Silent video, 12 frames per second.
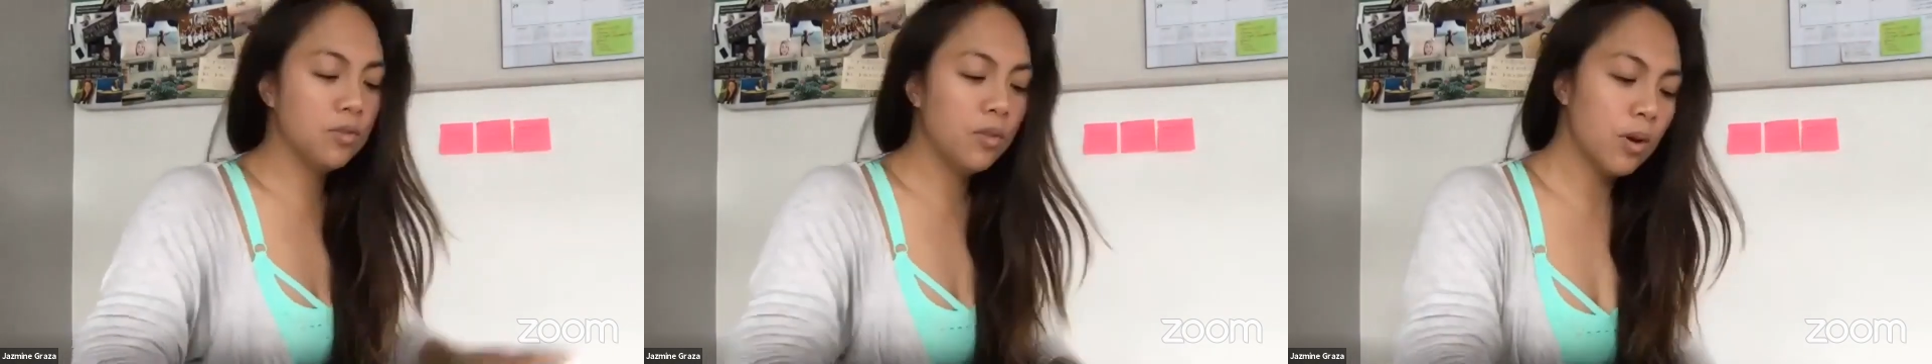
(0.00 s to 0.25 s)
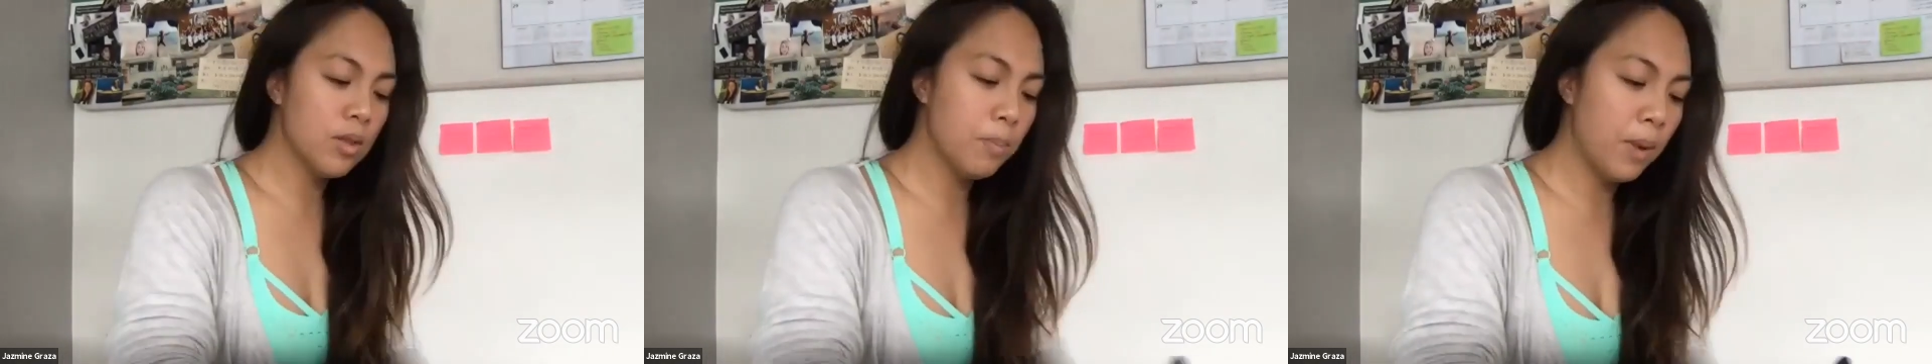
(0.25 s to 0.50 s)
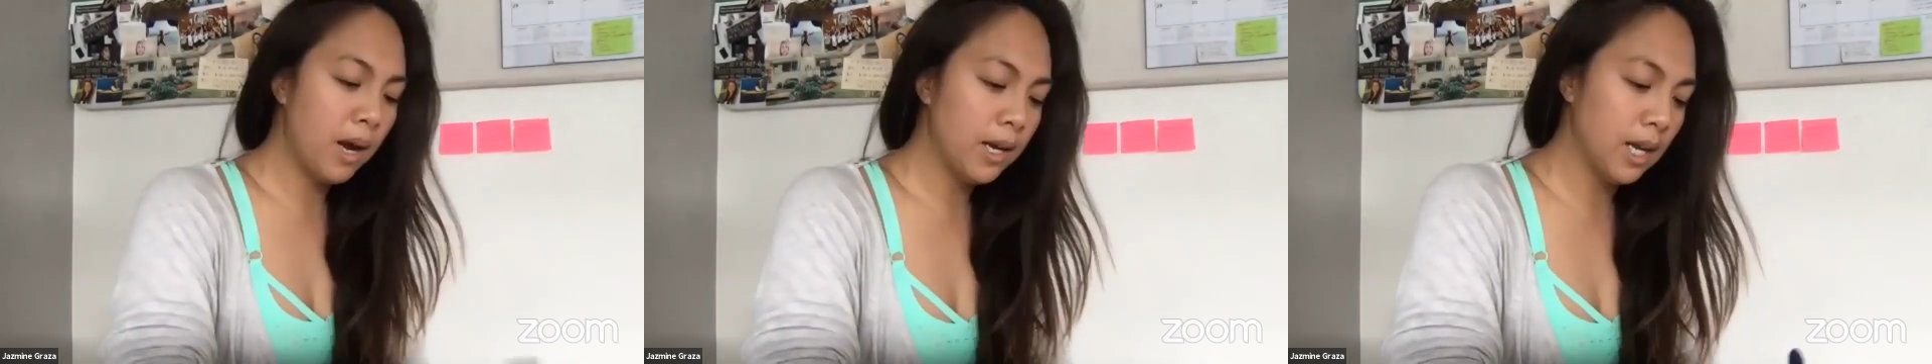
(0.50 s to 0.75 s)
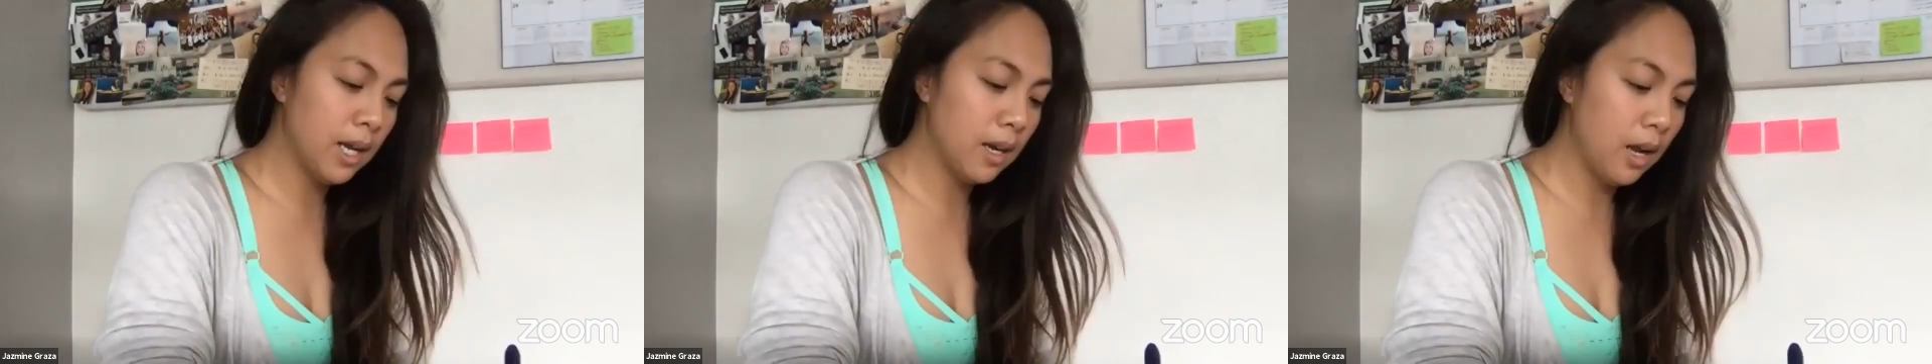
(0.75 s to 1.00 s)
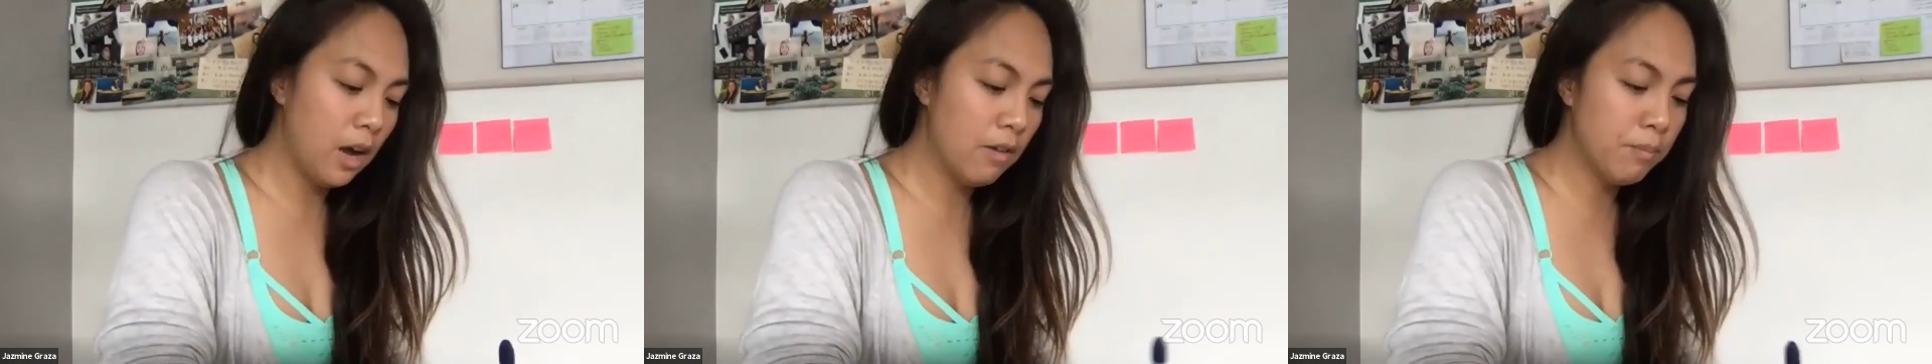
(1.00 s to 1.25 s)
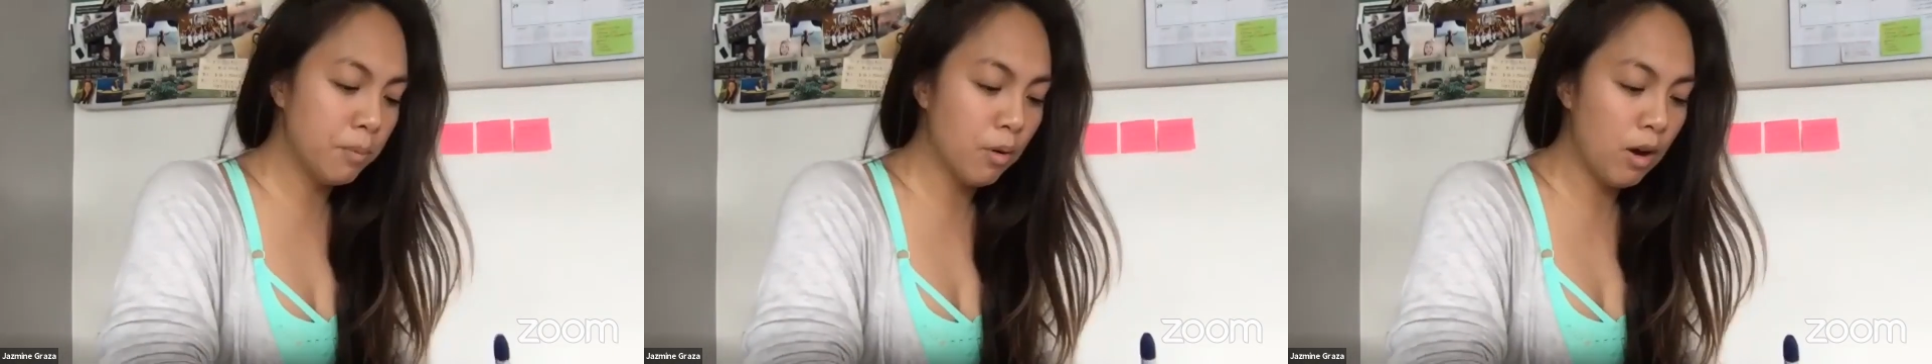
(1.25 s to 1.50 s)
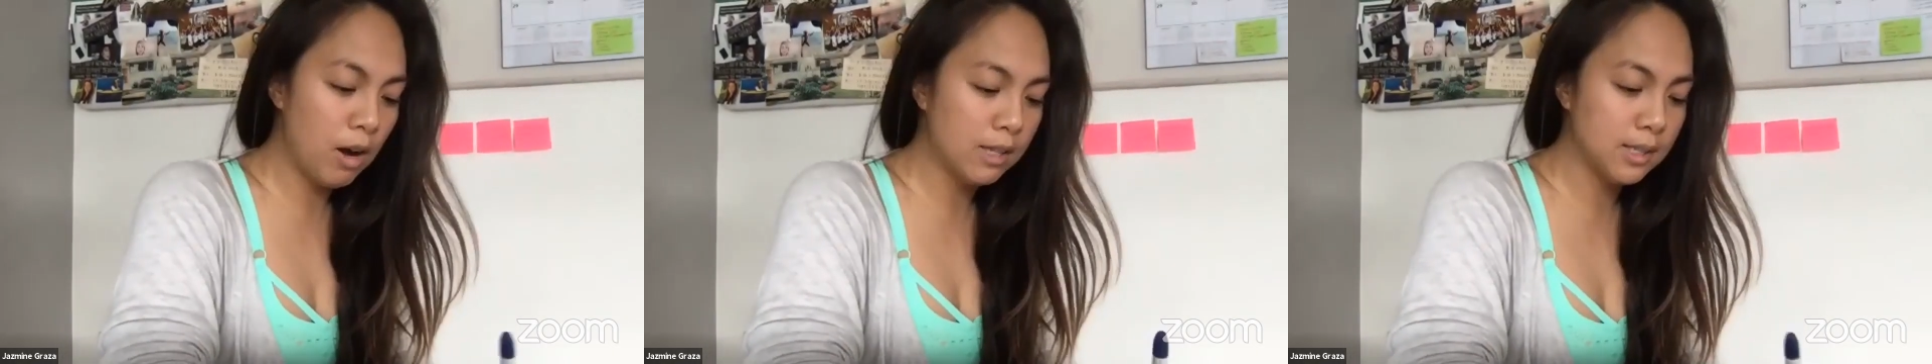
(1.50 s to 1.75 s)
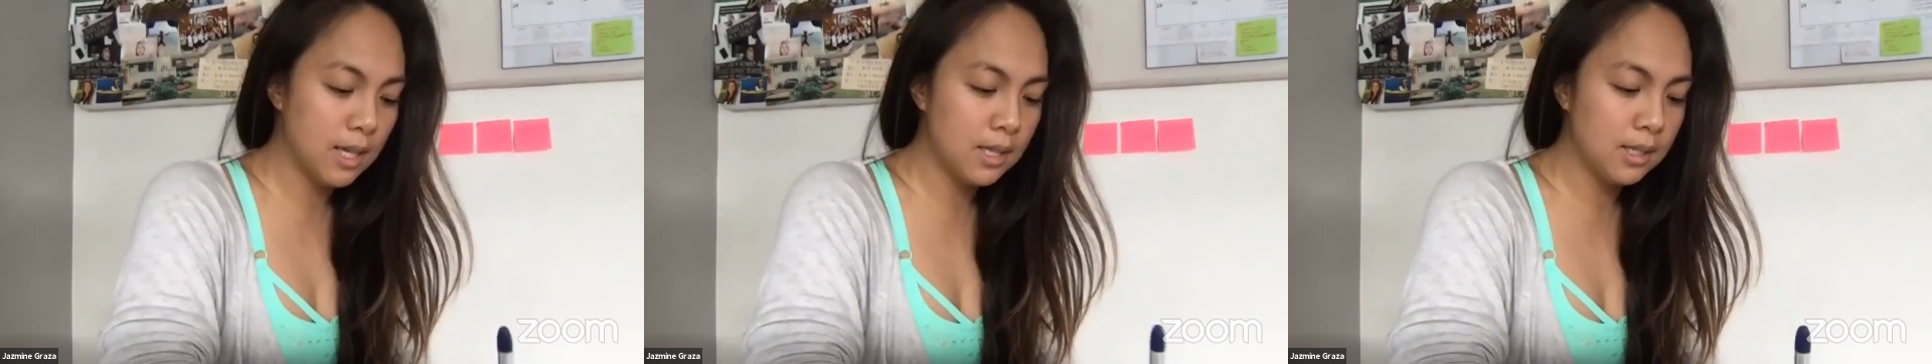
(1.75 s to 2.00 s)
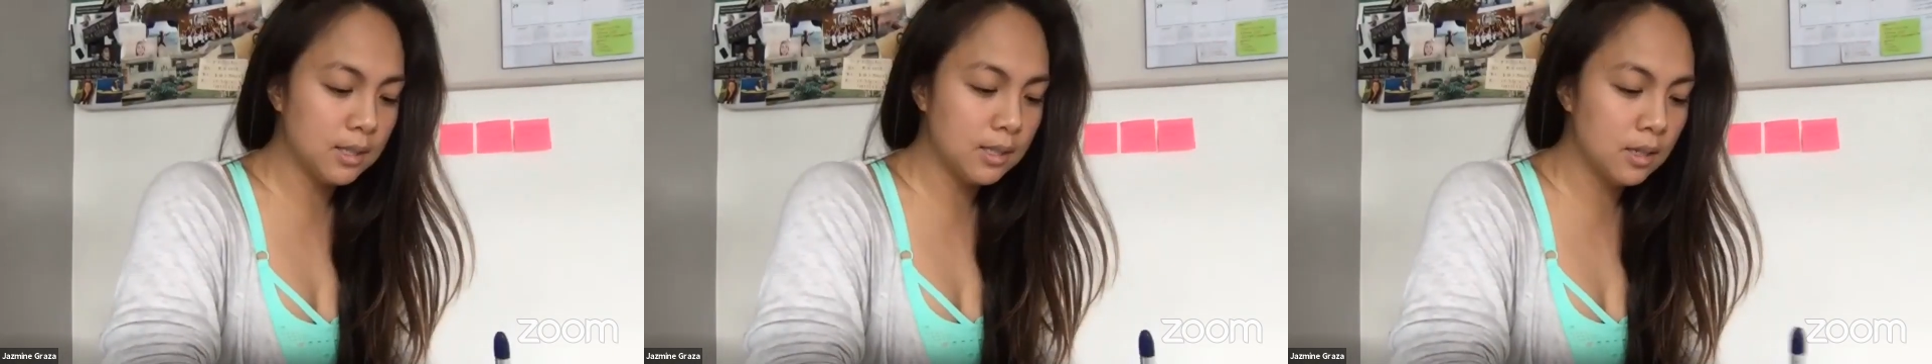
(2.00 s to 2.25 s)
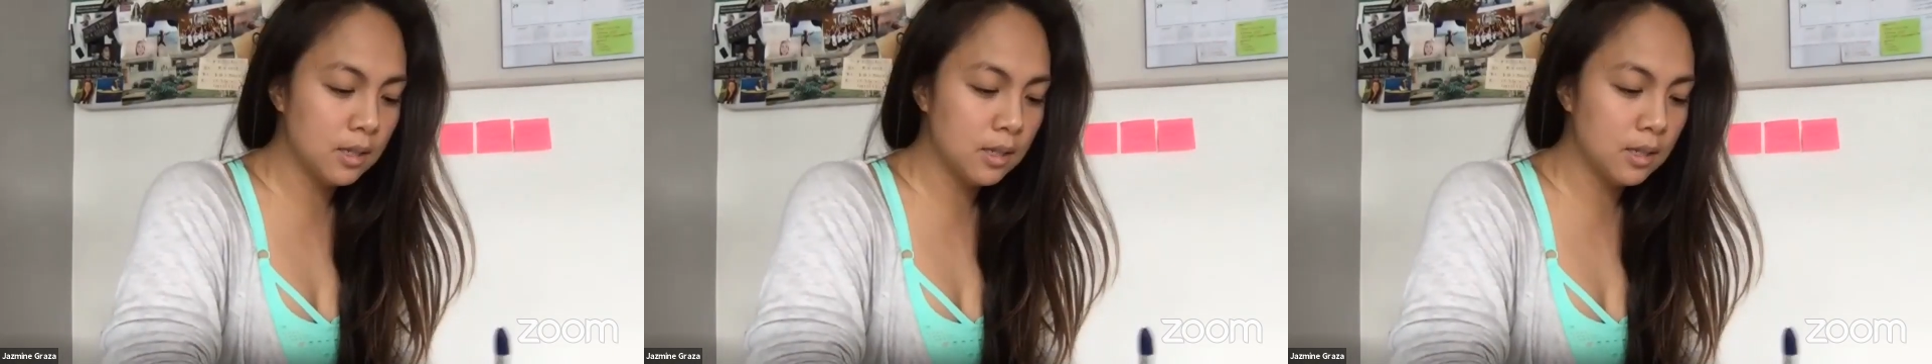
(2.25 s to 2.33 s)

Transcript: fourth bucket of process